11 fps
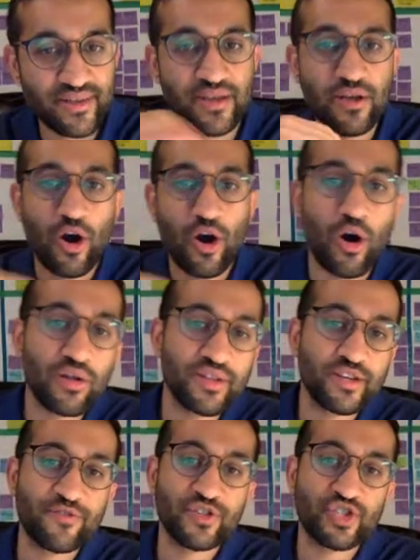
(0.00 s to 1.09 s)
all the
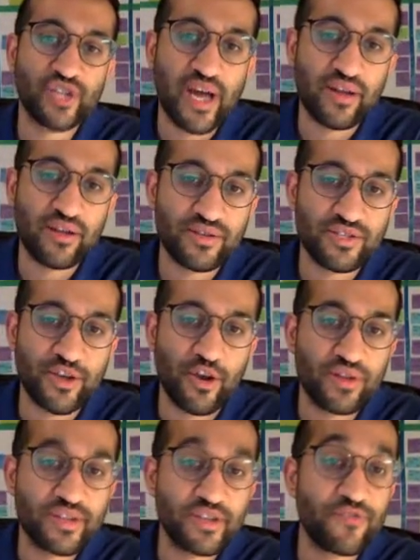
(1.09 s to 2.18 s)
different channels and all the
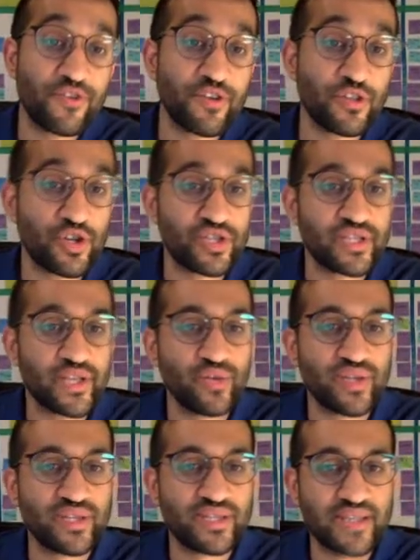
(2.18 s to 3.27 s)
different alerts that you can
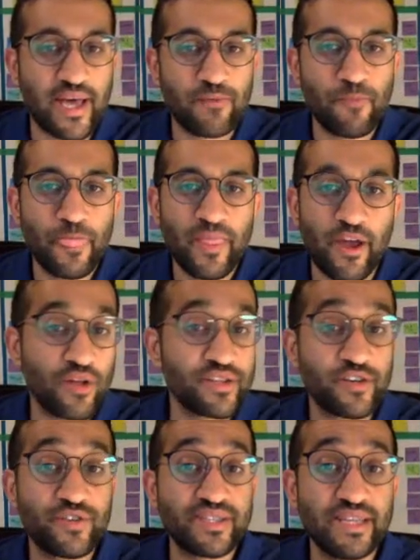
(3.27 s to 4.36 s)
set and all the
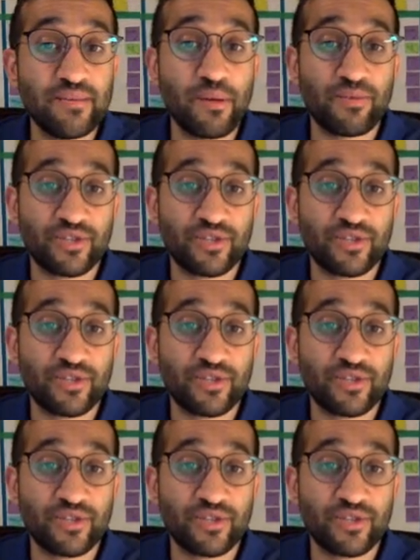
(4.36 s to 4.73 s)
different team members that you